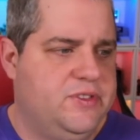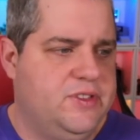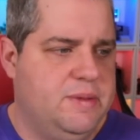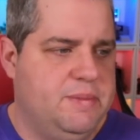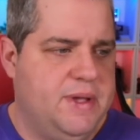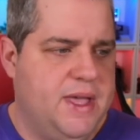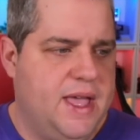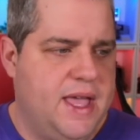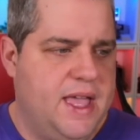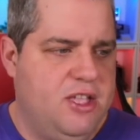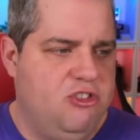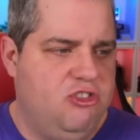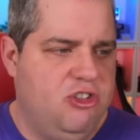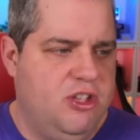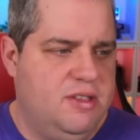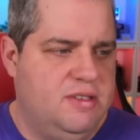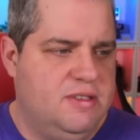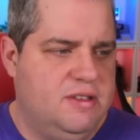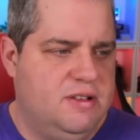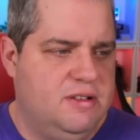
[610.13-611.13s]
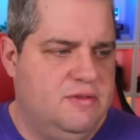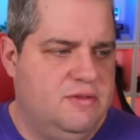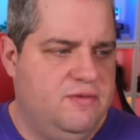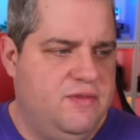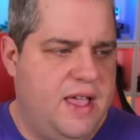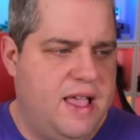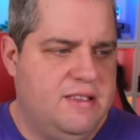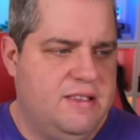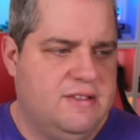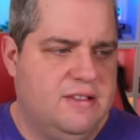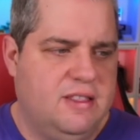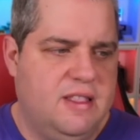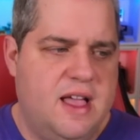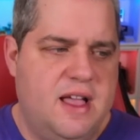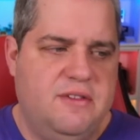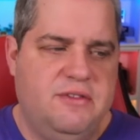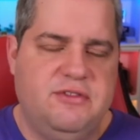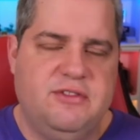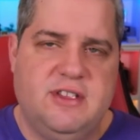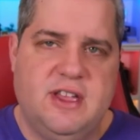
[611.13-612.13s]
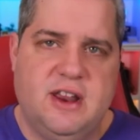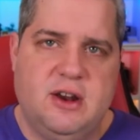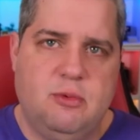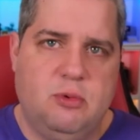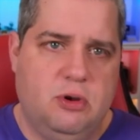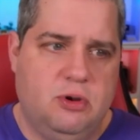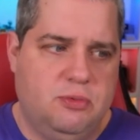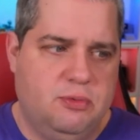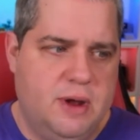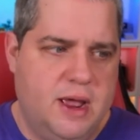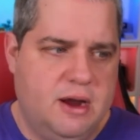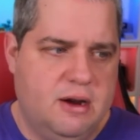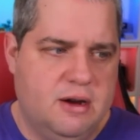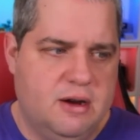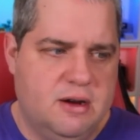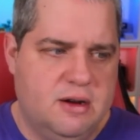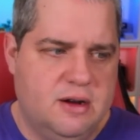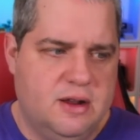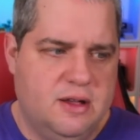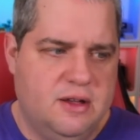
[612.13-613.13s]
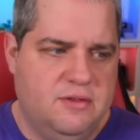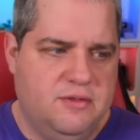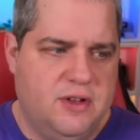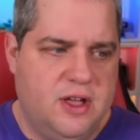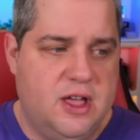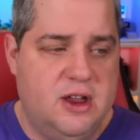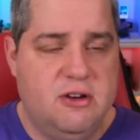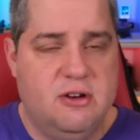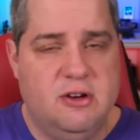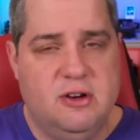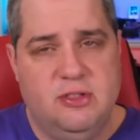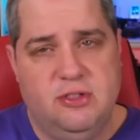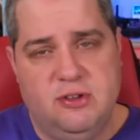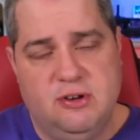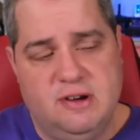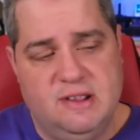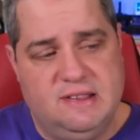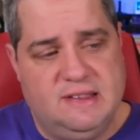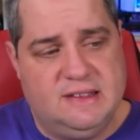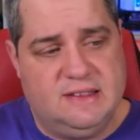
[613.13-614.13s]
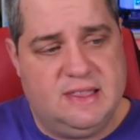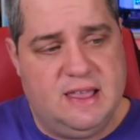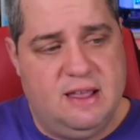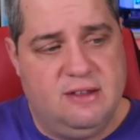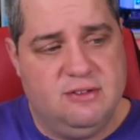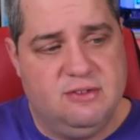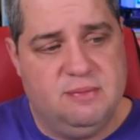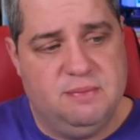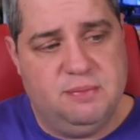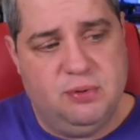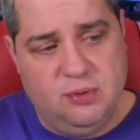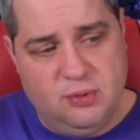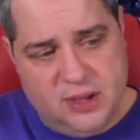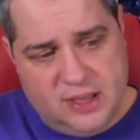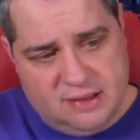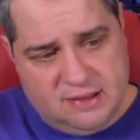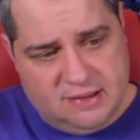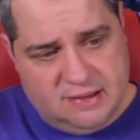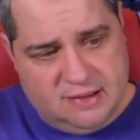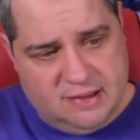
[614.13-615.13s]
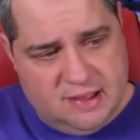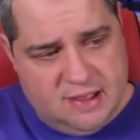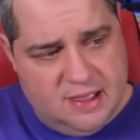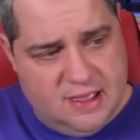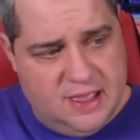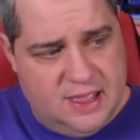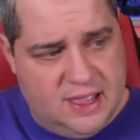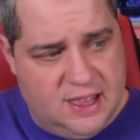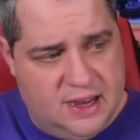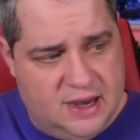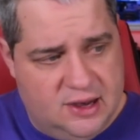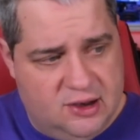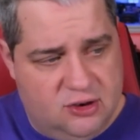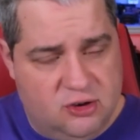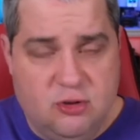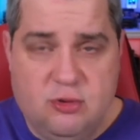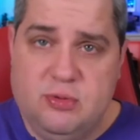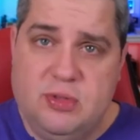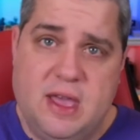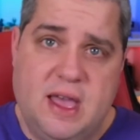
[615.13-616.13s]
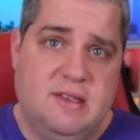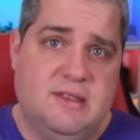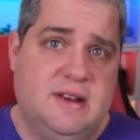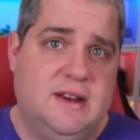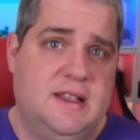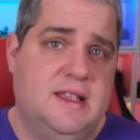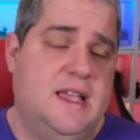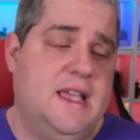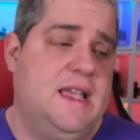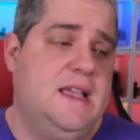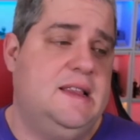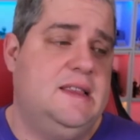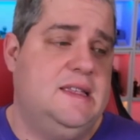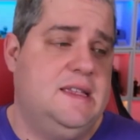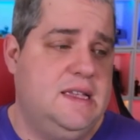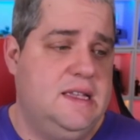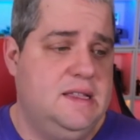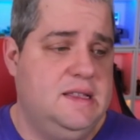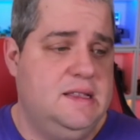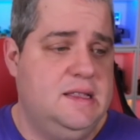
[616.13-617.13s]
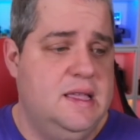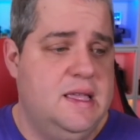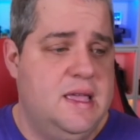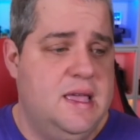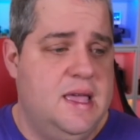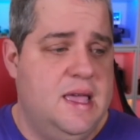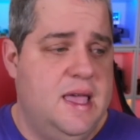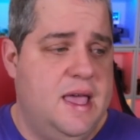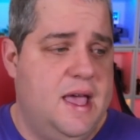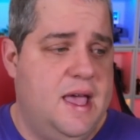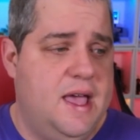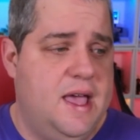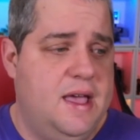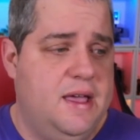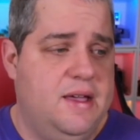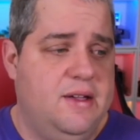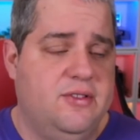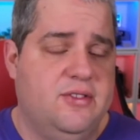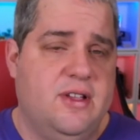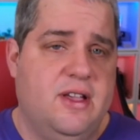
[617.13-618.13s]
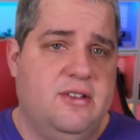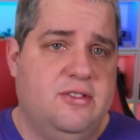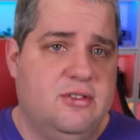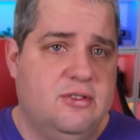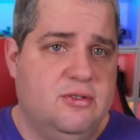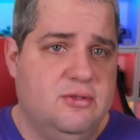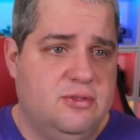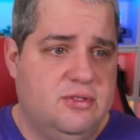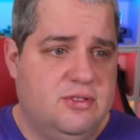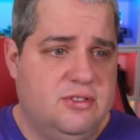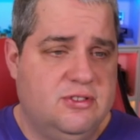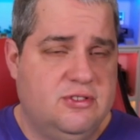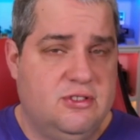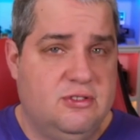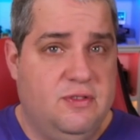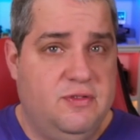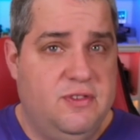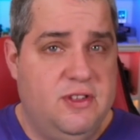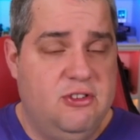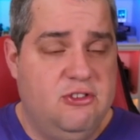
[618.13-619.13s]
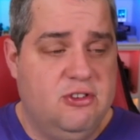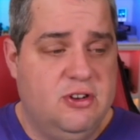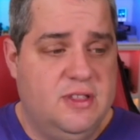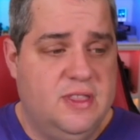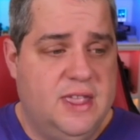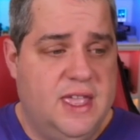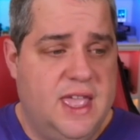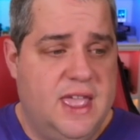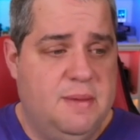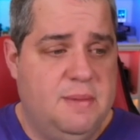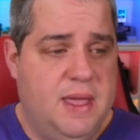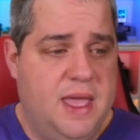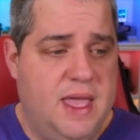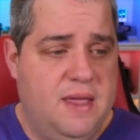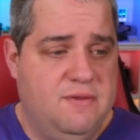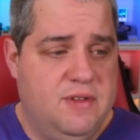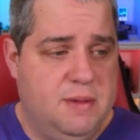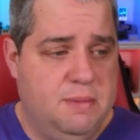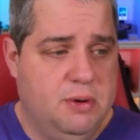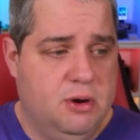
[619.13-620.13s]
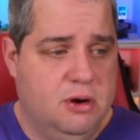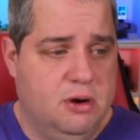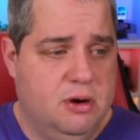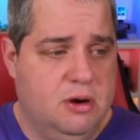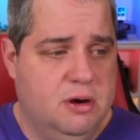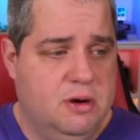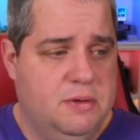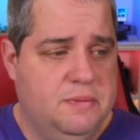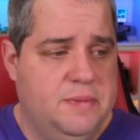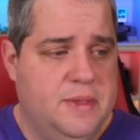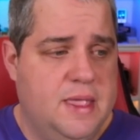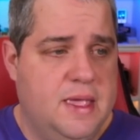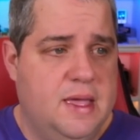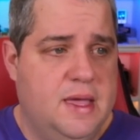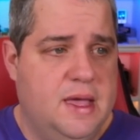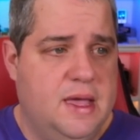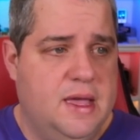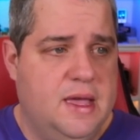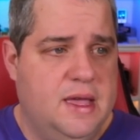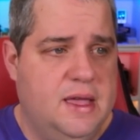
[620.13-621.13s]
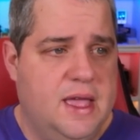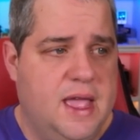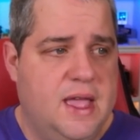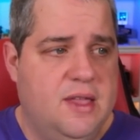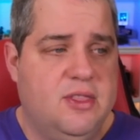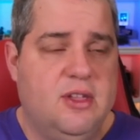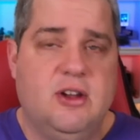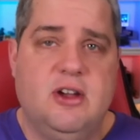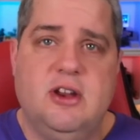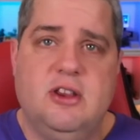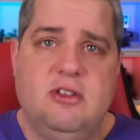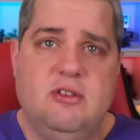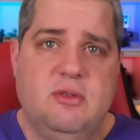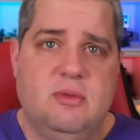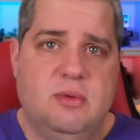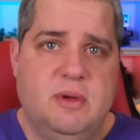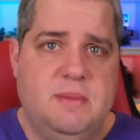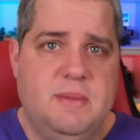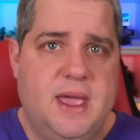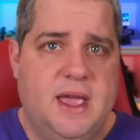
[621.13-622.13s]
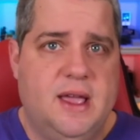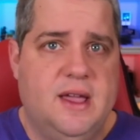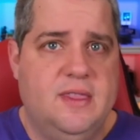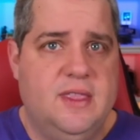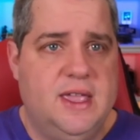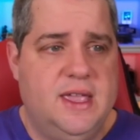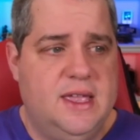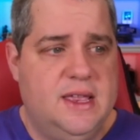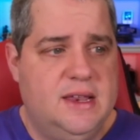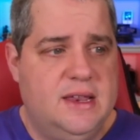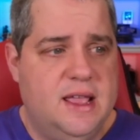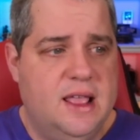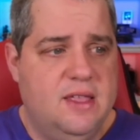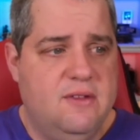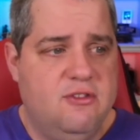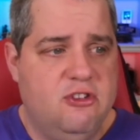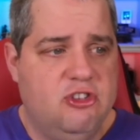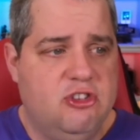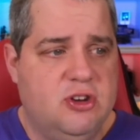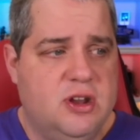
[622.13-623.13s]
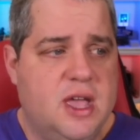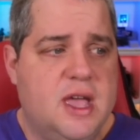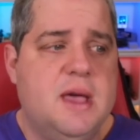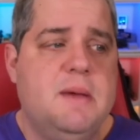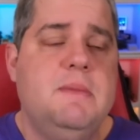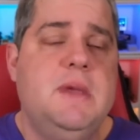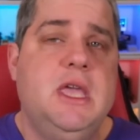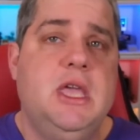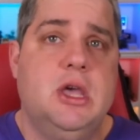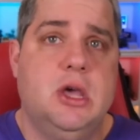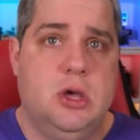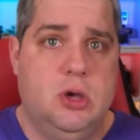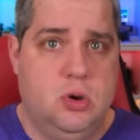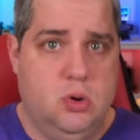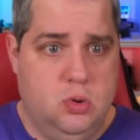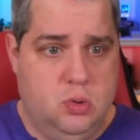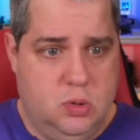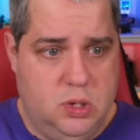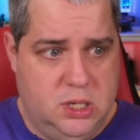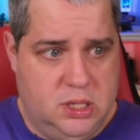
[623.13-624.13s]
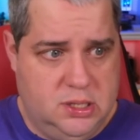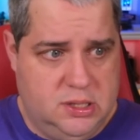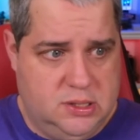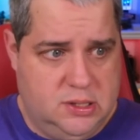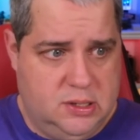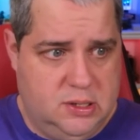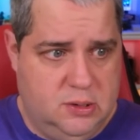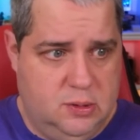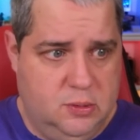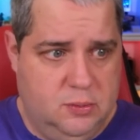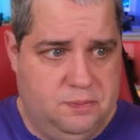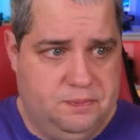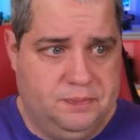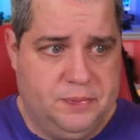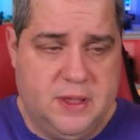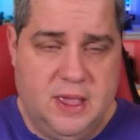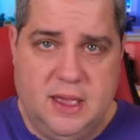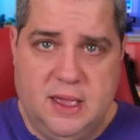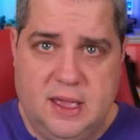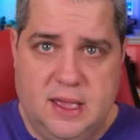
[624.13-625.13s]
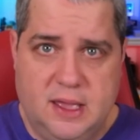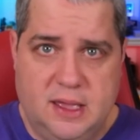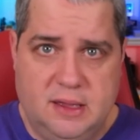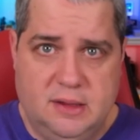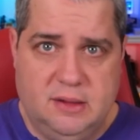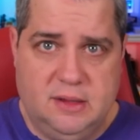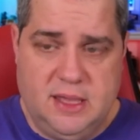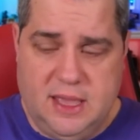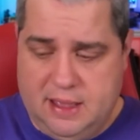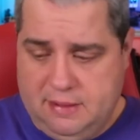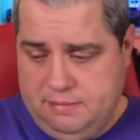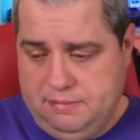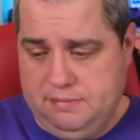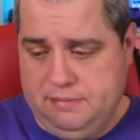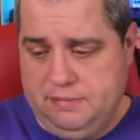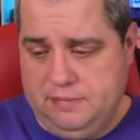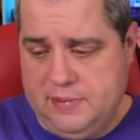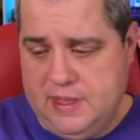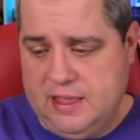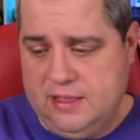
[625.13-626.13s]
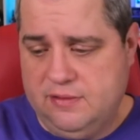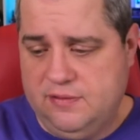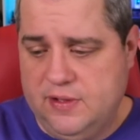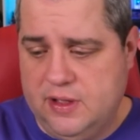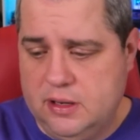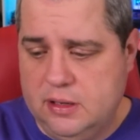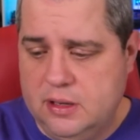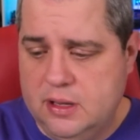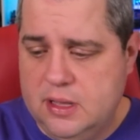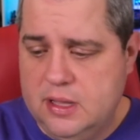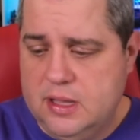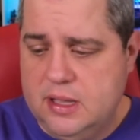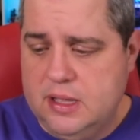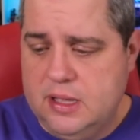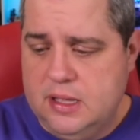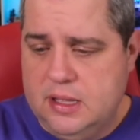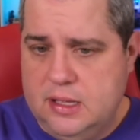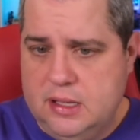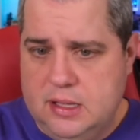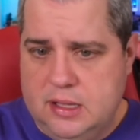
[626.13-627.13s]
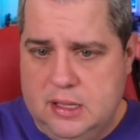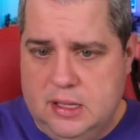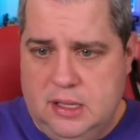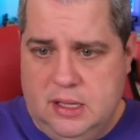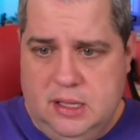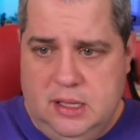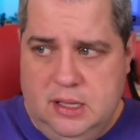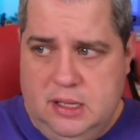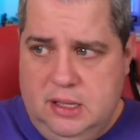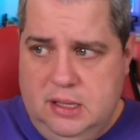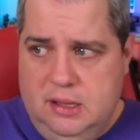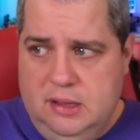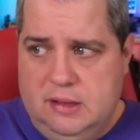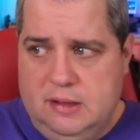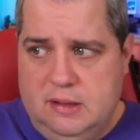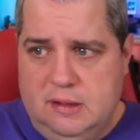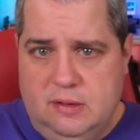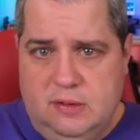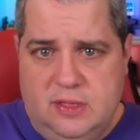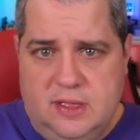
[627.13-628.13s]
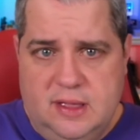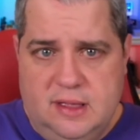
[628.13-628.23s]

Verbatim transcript: some guy, Jason Vasiloff, set a world record of 136,000 points in 2018. It was also featured in the game Heavy Burger, and they're going to do a remake on the Intellivision Amico. So, yeah, that's fun. So